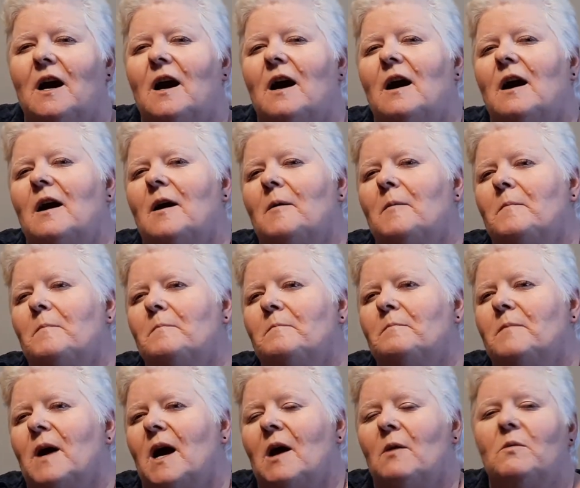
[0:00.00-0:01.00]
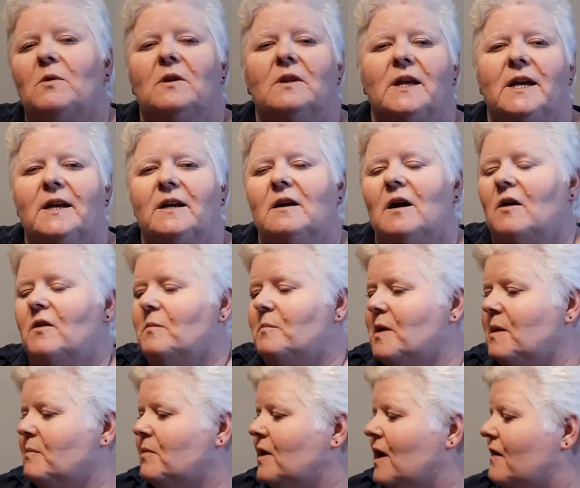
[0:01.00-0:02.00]
Um, I will link all the
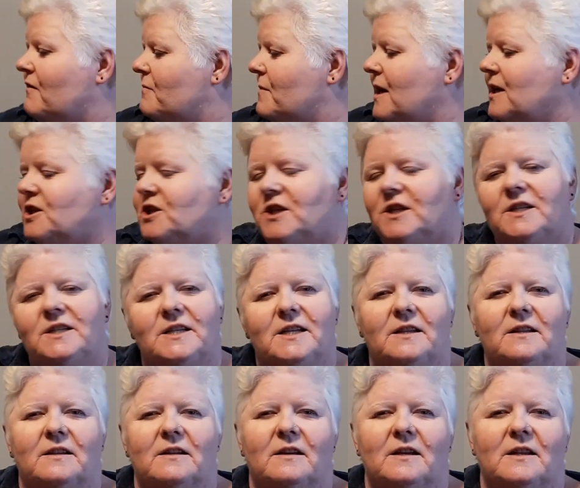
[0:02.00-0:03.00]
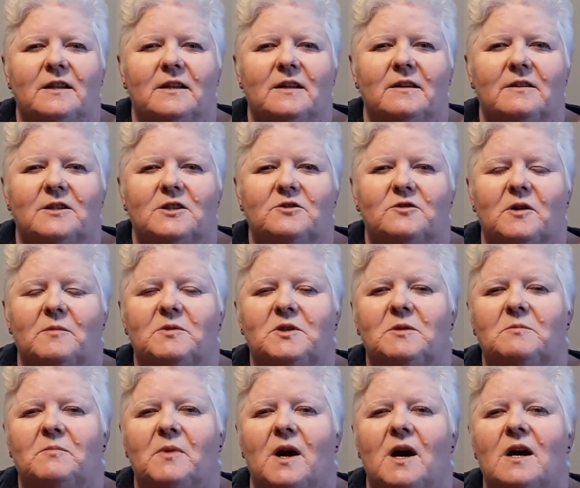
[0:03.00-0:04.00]
people I've mentioned in, in the
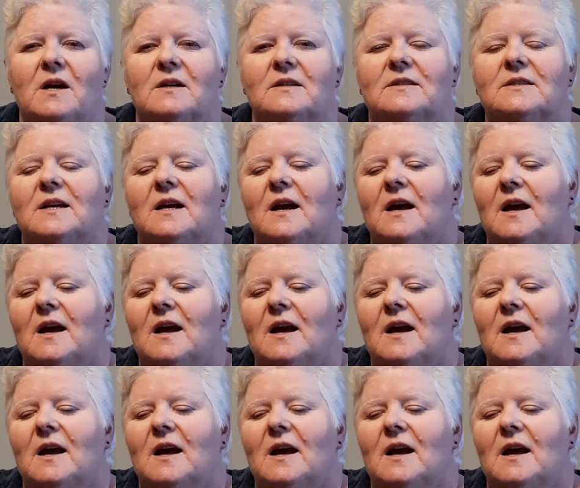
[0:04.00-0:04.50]
description box.